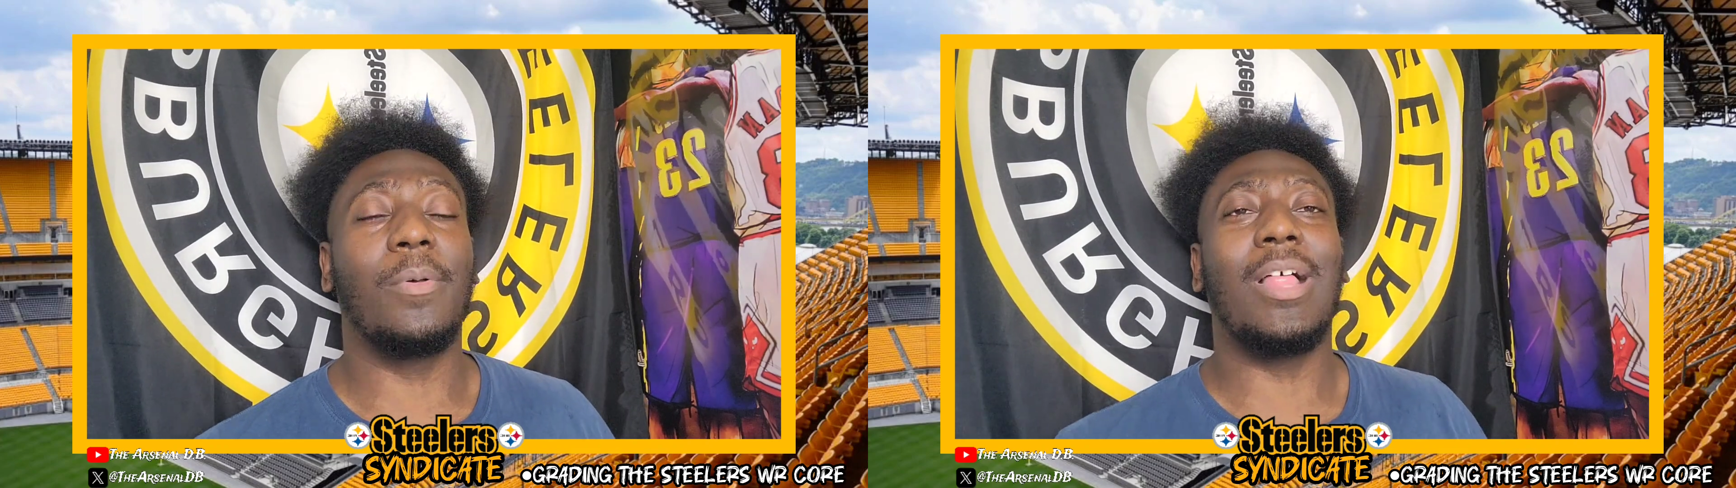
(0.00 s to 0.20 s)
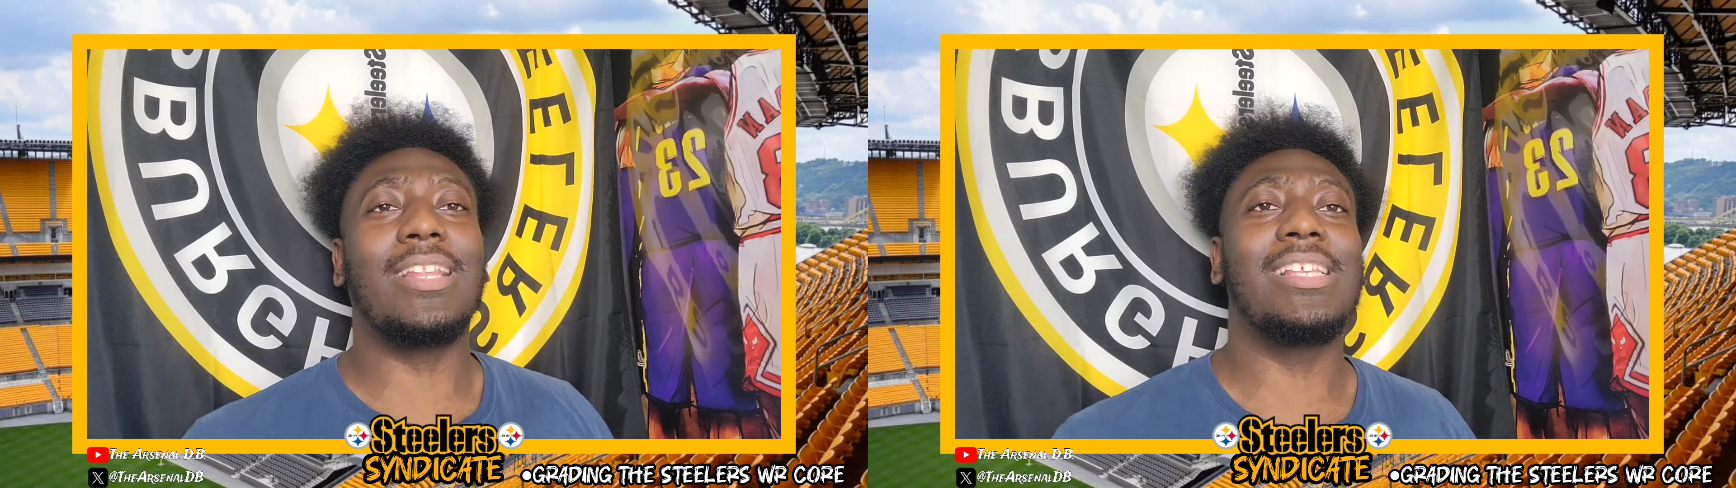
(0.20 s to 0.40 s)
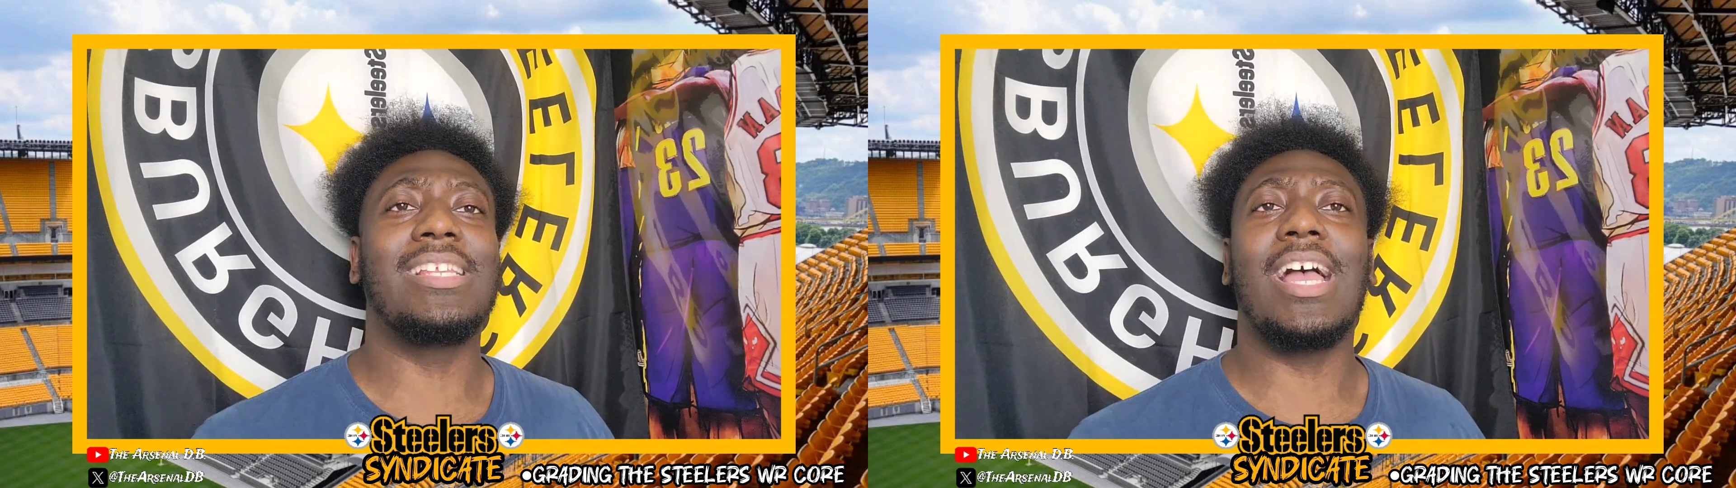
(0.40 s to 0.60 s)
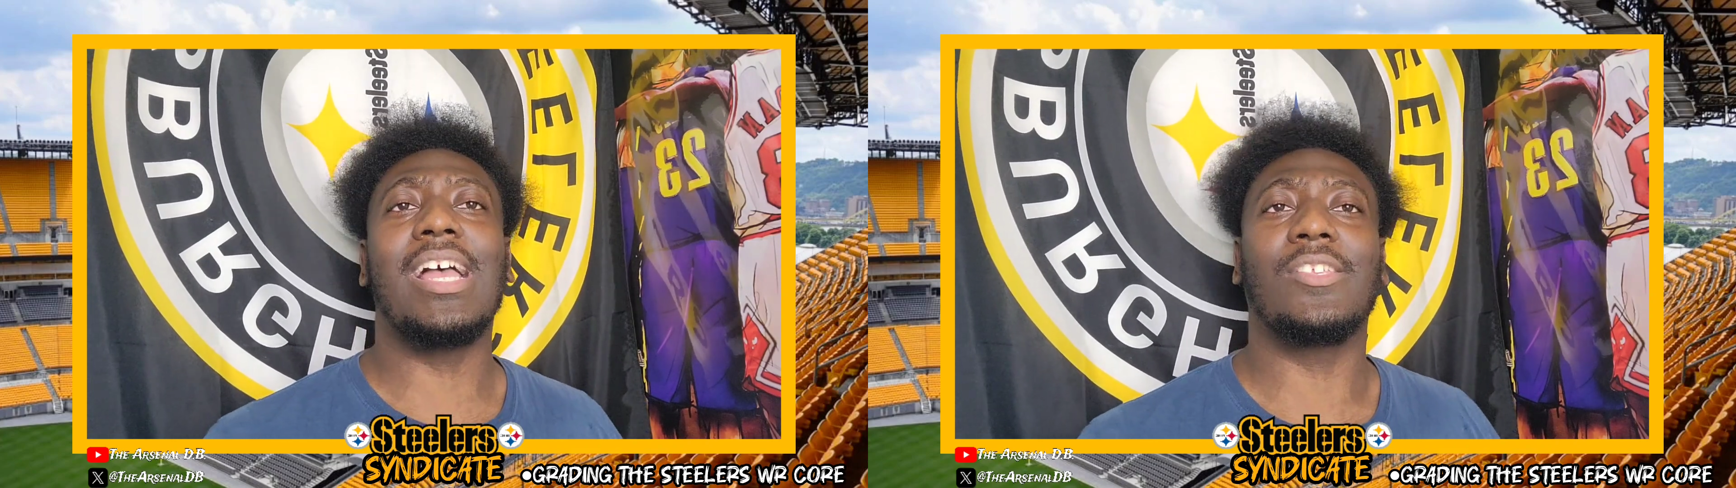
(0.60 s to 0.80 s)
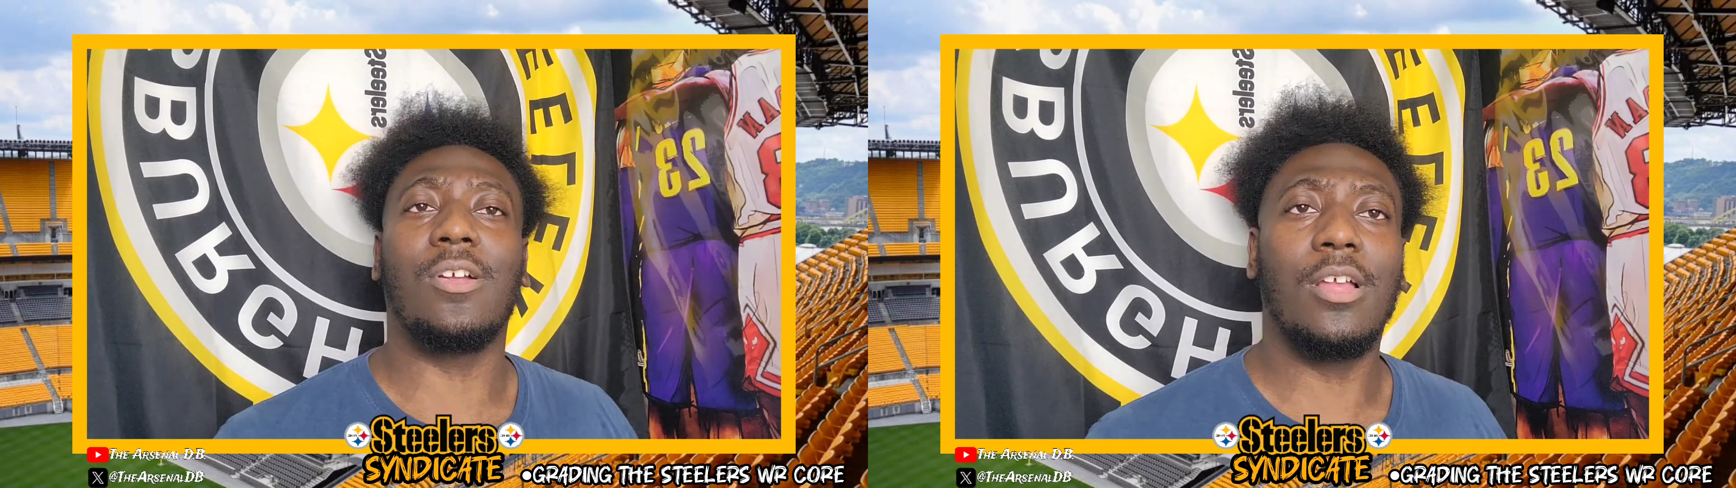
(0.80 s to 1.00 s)
But a lot of these
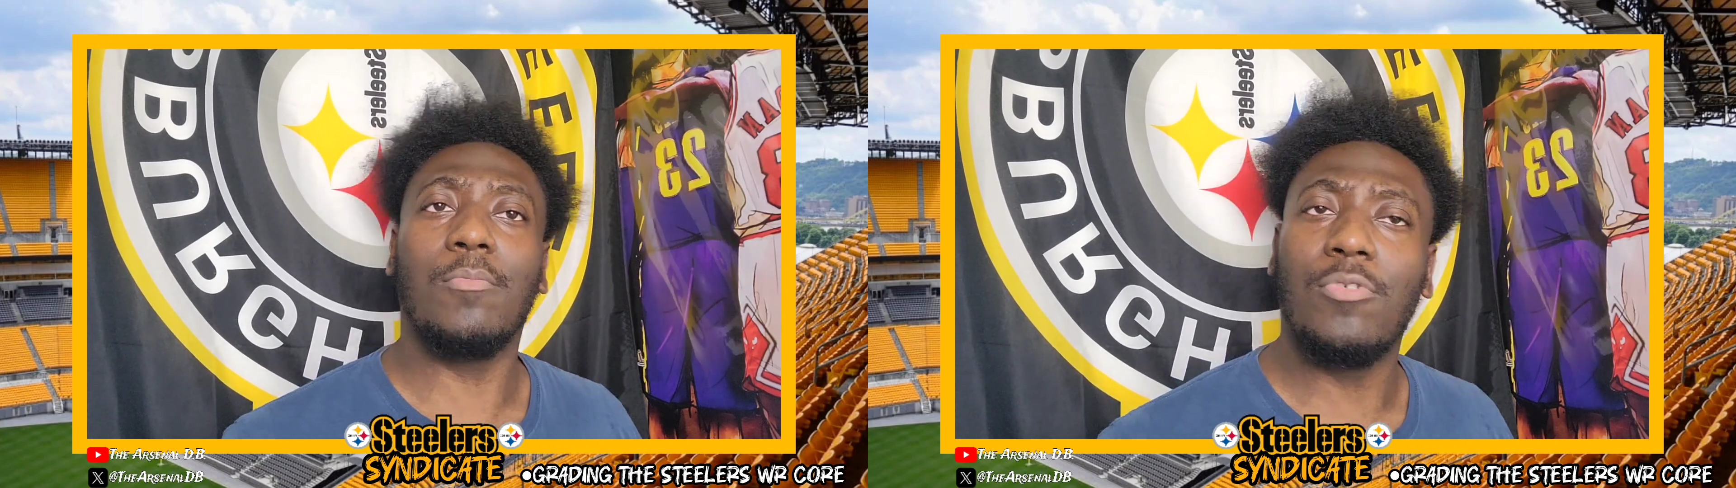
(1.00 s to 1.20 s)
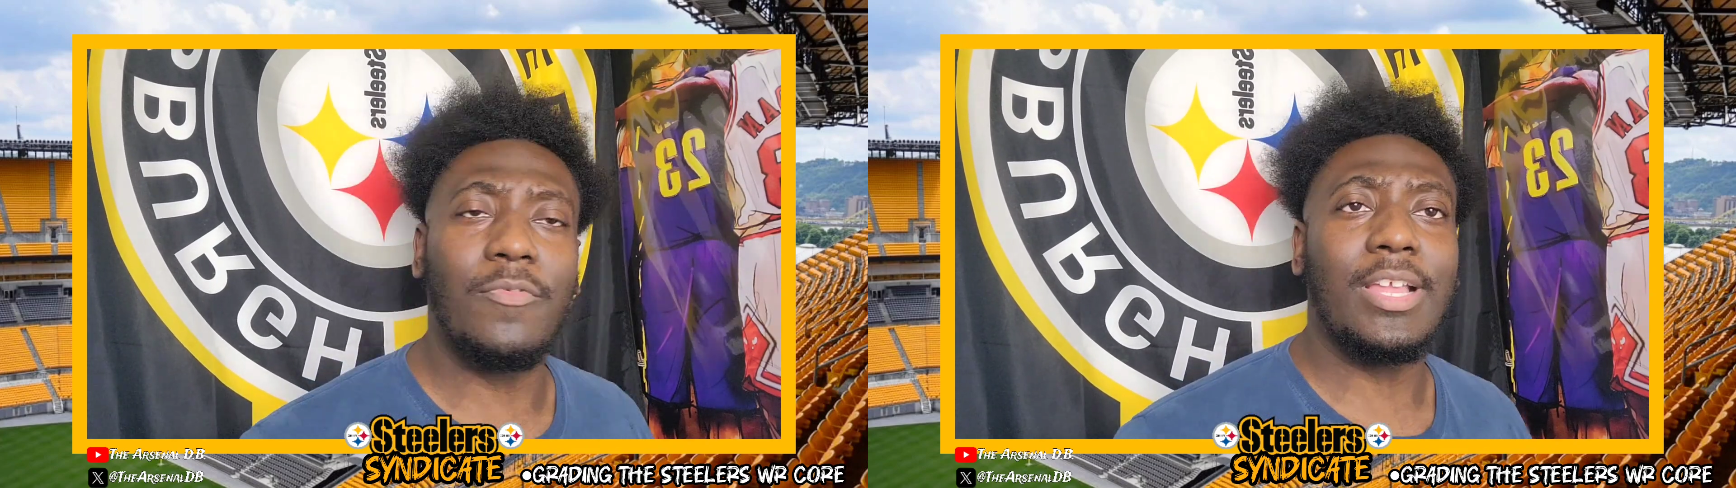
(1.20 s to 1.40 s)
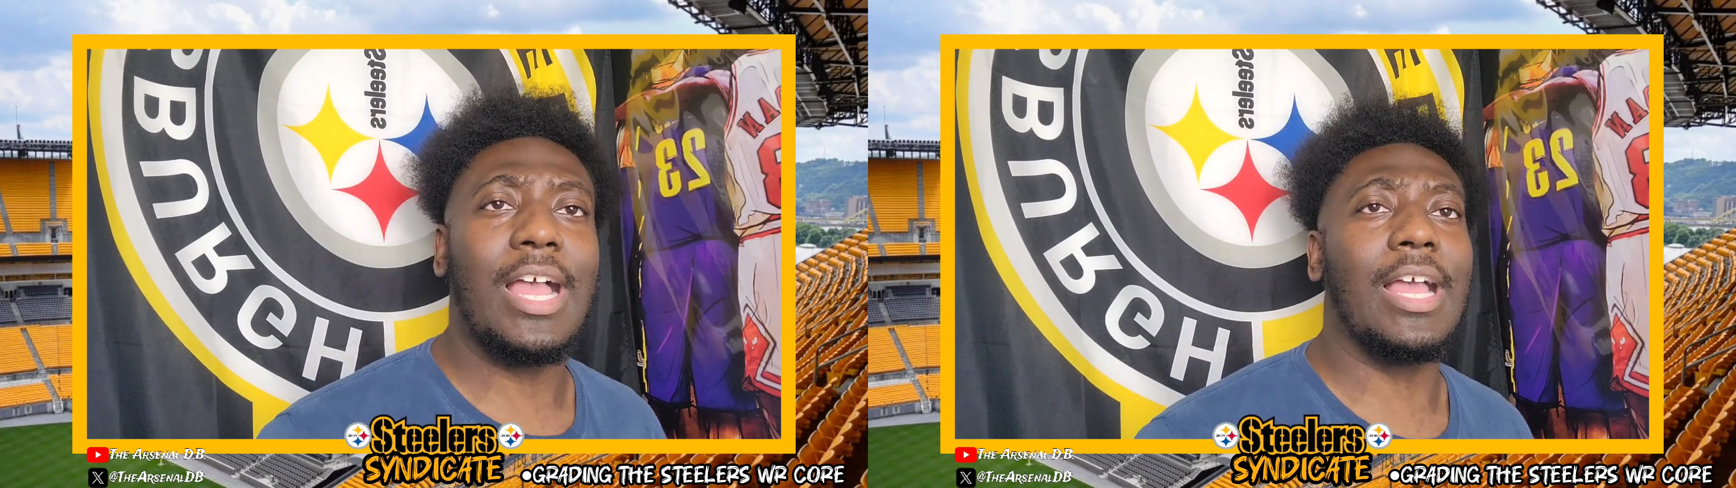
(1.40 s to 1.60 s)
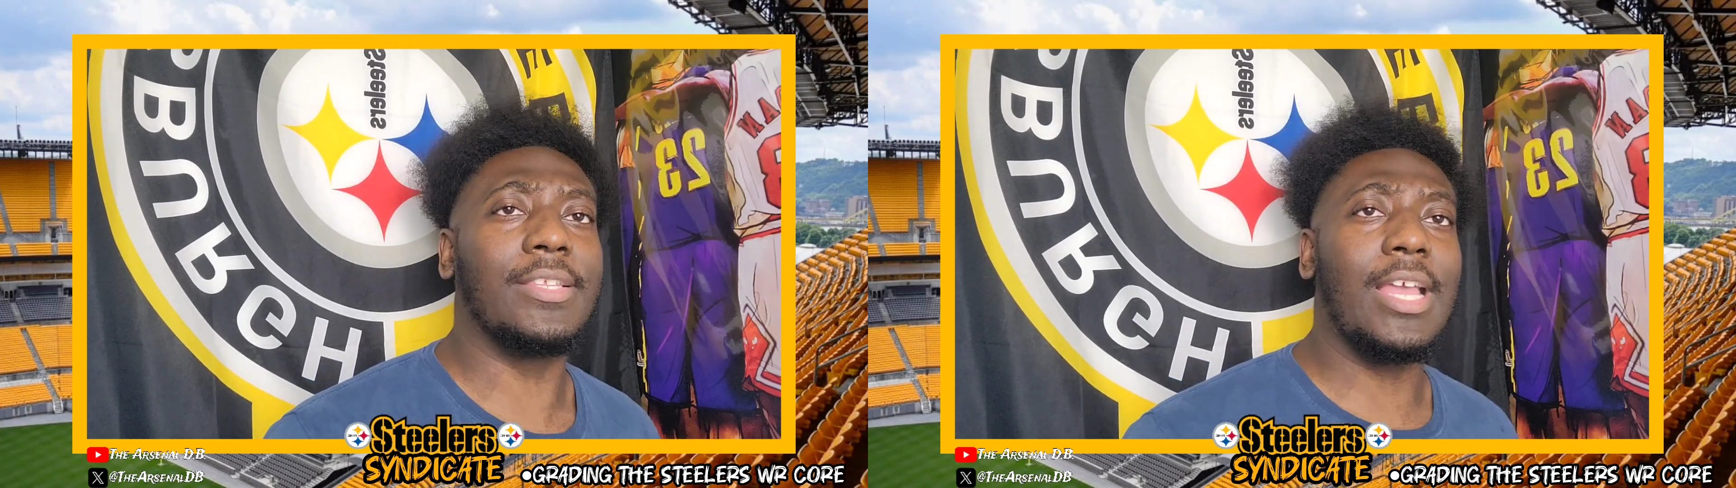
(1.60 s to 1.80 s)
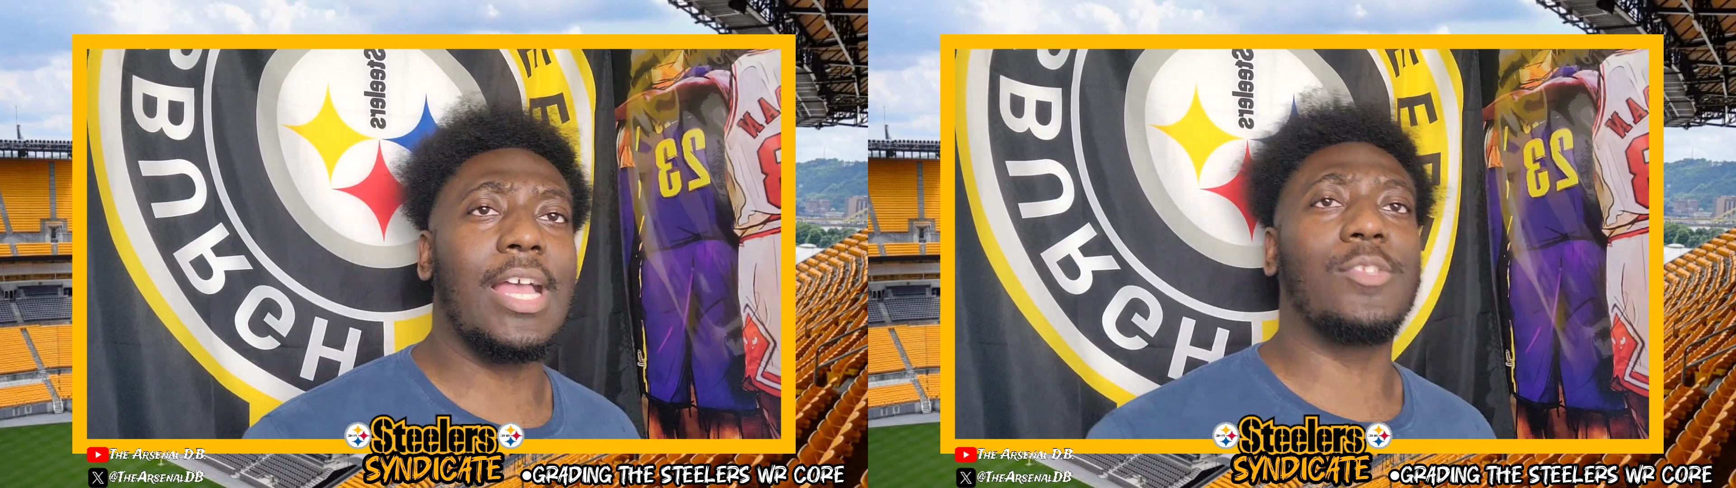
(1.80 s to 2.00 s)
guys are unproven
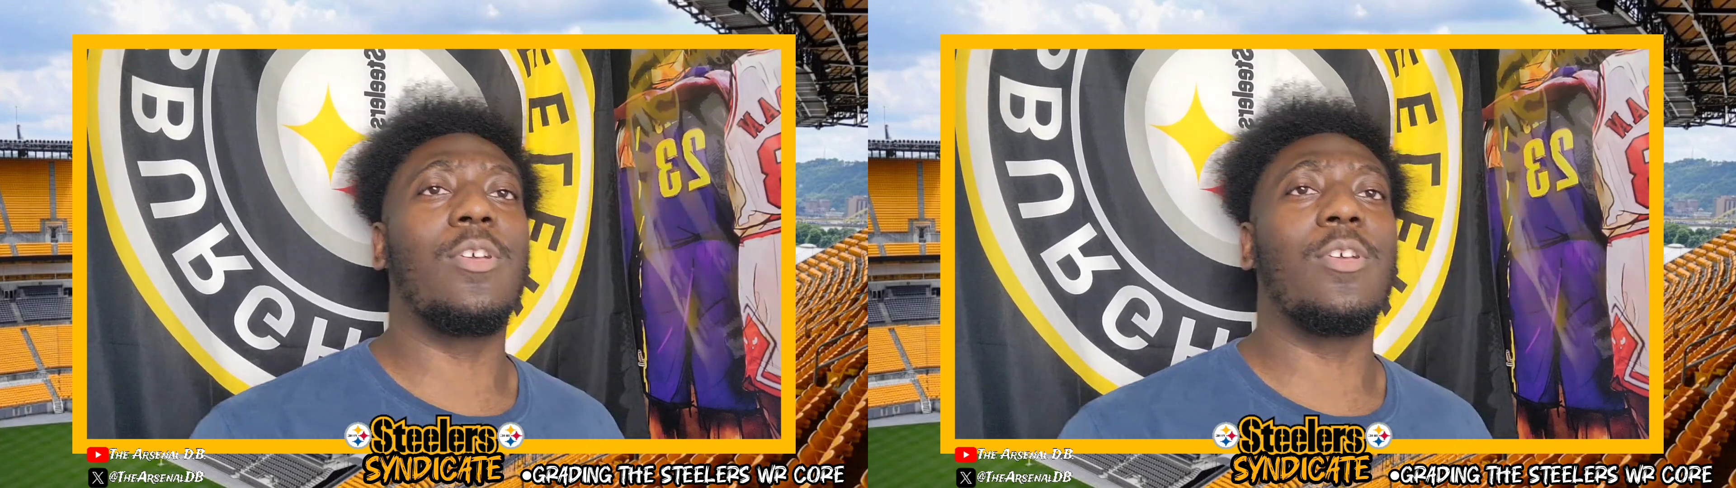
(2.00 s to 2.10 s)
guys